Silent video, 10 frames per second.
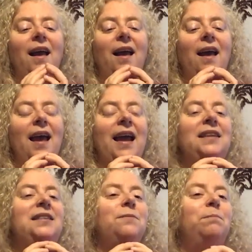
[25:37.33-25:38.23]
You
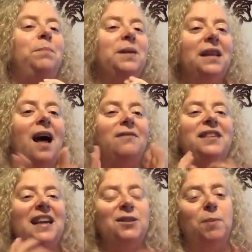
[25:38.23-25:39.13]
are
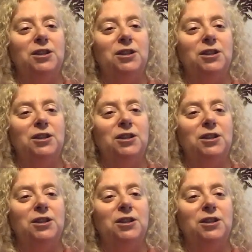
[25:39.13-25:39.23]
a